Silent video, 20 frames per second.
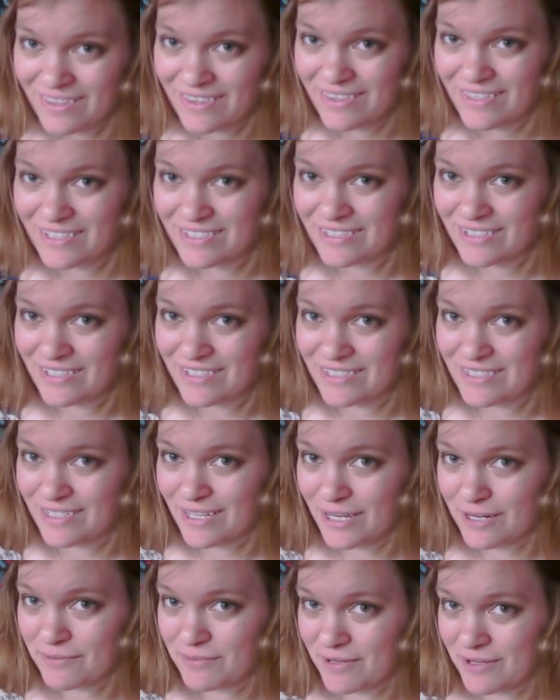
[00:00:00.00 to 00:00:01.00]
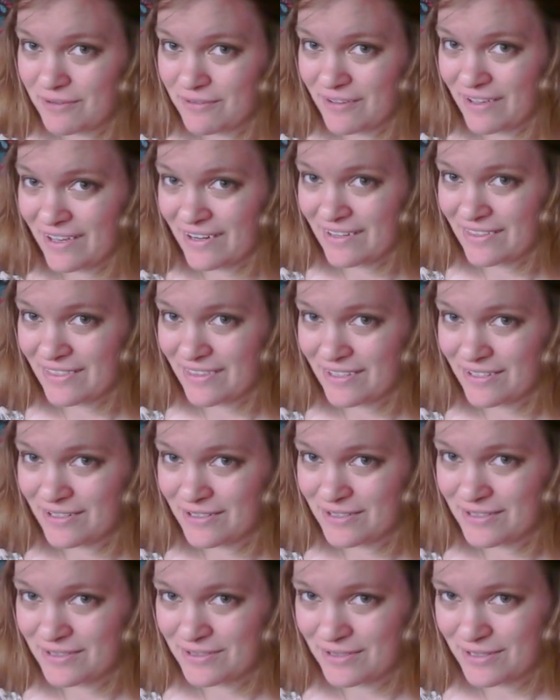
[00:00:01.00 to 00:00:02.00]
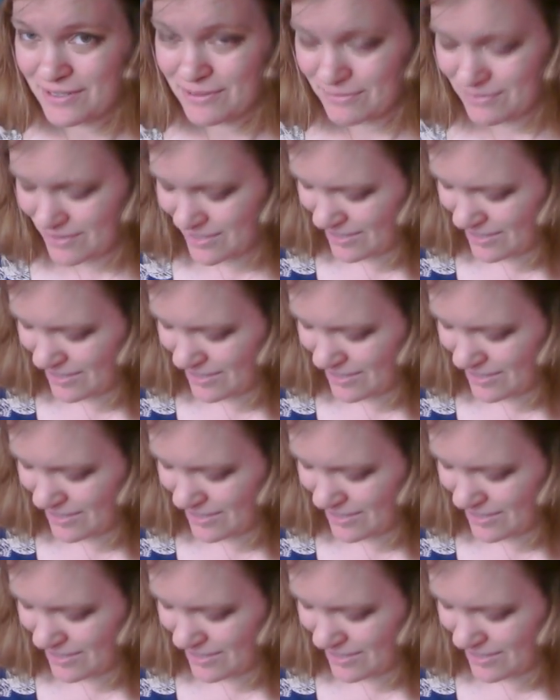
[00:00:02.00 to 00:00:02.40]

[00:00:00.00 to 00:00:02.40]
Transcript: Thistle is not a big fan of thunderstorms,